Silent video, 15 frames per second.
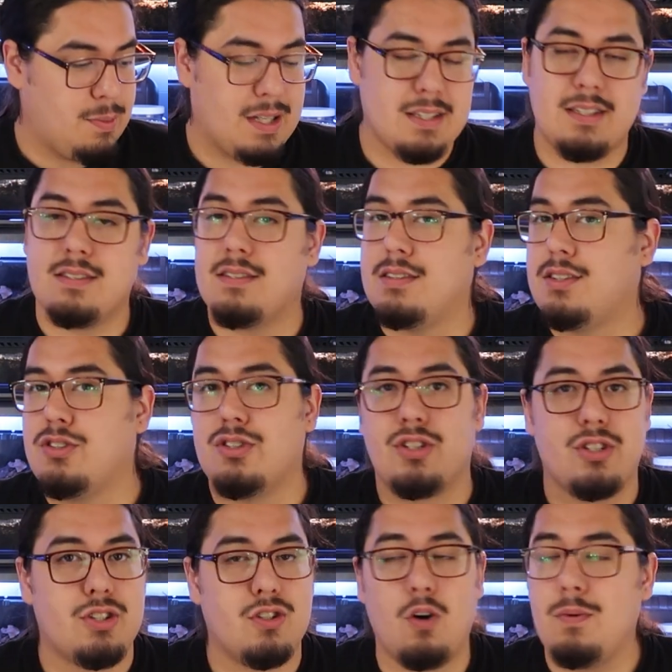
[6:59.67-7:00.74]
because there's
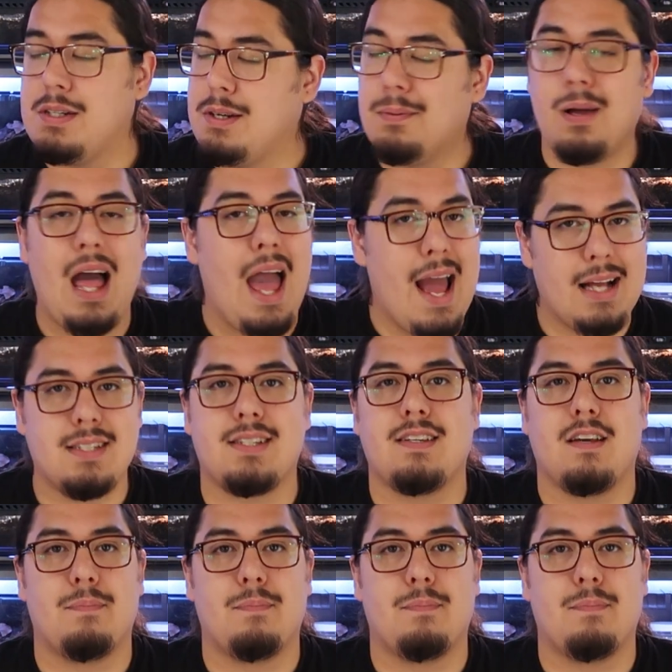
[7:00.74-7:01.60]
just so much people asking